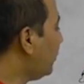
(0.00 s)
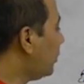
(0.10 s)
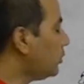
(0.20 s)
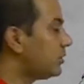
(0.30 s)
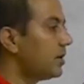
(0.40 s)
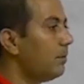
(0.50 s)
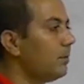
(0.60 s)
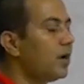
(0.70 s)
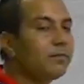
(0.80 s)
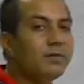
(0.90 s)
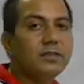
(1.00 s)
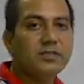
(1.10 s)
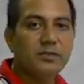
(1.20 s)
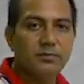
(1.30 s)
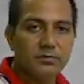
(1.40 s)
put some marble
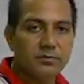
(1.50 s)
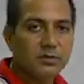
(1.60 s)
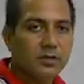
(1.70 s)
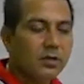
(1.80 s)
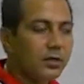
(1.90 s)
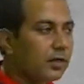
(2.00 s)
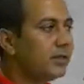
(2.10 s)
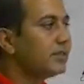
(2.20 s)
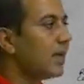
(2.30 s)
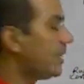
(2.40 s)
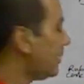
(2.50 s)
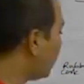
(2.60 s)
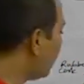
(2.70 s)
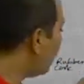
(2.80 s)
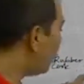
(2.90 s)
chips inside the
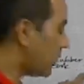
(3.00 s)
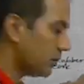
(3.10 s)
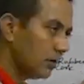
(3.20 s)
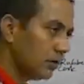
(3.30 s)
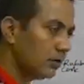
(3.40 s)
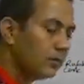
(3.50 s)
wool bottle.